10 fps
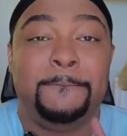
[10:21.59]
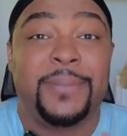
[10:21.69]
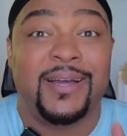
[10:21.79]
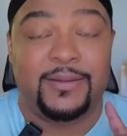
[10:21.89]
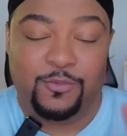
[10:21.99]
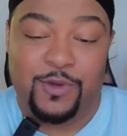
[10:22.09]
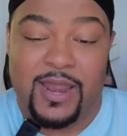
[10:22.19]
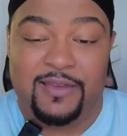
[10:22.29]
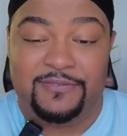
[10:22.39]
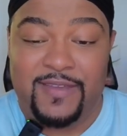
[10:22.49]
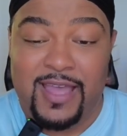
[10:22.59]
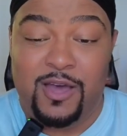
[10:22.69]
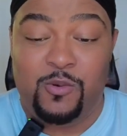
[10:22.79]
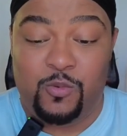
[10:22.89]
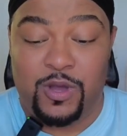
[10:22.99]
But what I
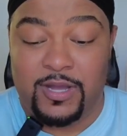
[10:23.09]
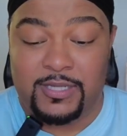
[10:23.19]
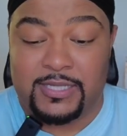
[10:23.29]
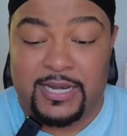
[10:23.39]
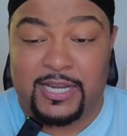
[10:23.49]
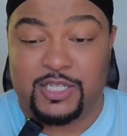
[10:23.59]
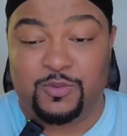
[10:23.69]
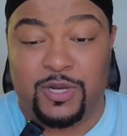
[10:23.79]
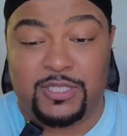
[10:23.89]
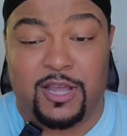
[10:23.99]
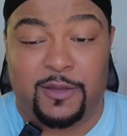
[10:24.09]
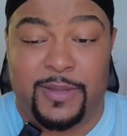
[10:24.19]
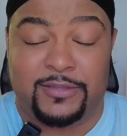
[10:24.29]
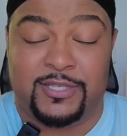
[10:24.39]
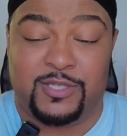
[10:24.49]
found was, and I just want to talk
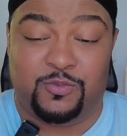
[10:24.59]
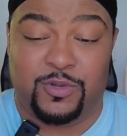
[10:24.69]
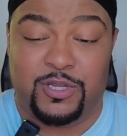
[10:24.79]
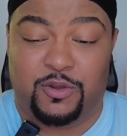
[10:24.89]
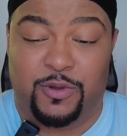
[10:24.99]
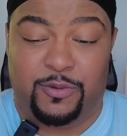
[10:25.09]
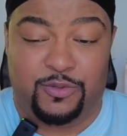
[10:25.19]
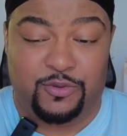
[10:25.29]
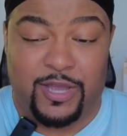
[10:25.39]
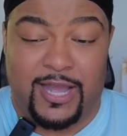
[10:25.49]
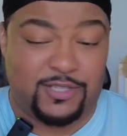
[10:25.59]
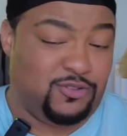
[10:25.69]
about this really quick with you guys.